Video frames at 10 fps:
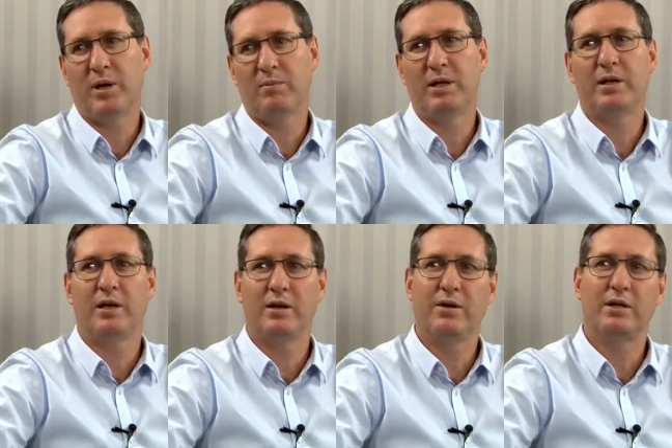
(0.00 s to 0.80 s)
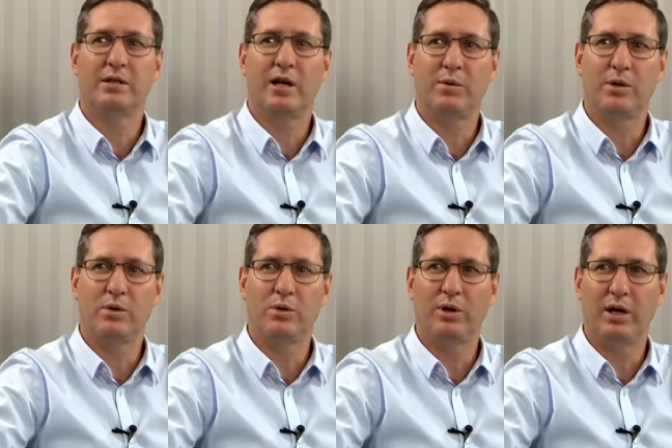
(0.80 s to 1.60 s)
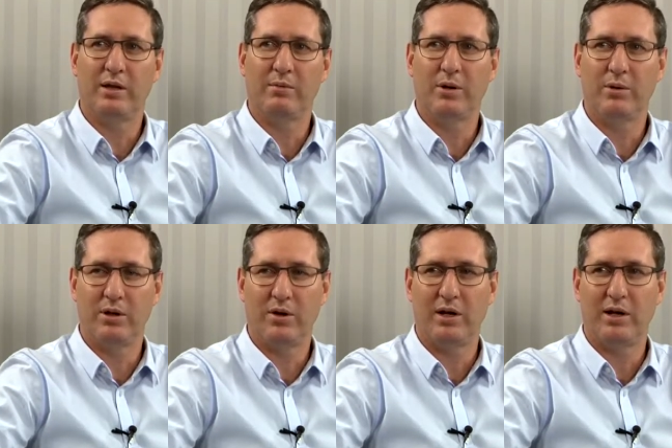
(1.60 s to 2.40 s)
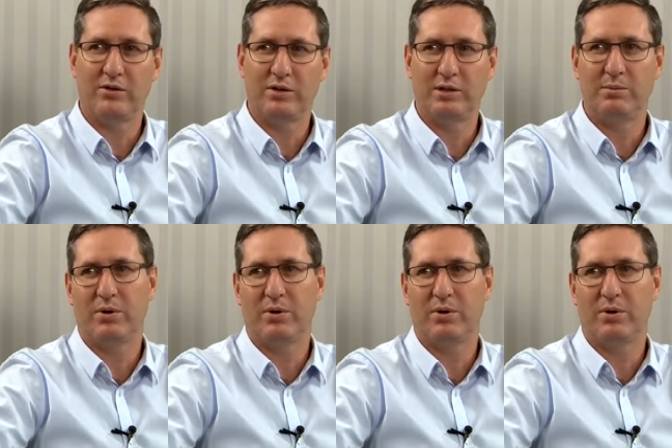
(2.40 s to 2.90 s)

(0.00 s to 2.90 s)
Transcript: public hearings like we do at the moment around electricity